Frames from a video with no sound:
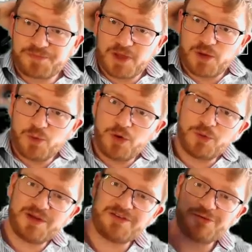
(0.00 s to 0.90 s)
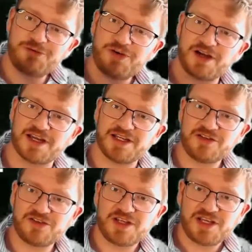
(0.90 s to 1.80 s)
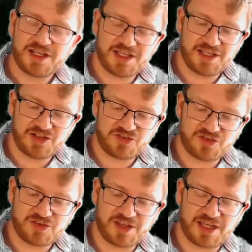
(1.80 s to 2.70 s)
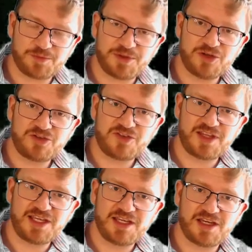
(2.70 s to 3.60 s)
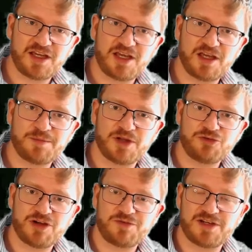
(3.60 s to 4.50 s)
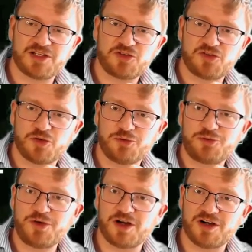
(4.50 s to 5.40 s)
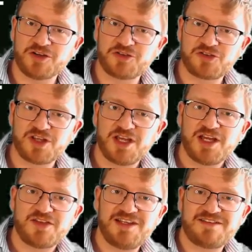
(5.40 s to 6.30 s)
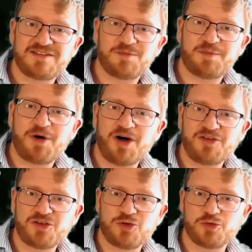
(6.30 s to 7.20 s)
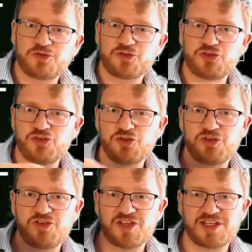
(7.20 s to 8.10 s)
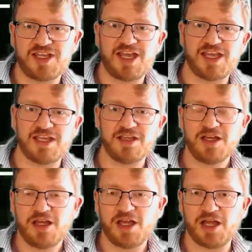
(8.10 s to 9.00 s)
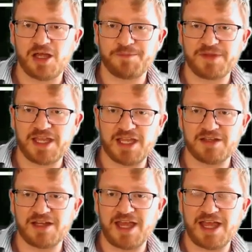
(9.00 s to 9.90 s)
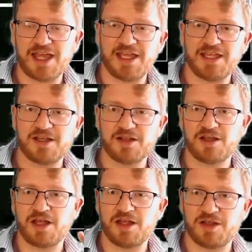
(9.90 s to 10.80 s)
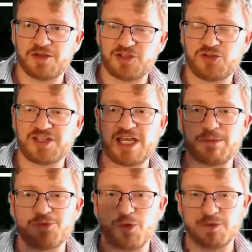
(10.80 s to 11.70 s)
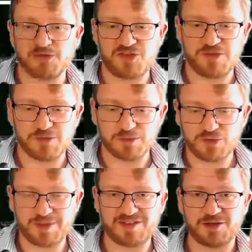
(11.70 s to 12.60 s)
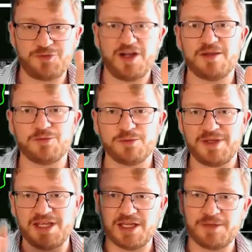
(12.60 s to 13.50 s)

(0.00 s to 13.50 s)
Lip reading: what we find is that because they are traveling so fast, these particles should decay they should decay before we receive them. So basically, I fire them from here,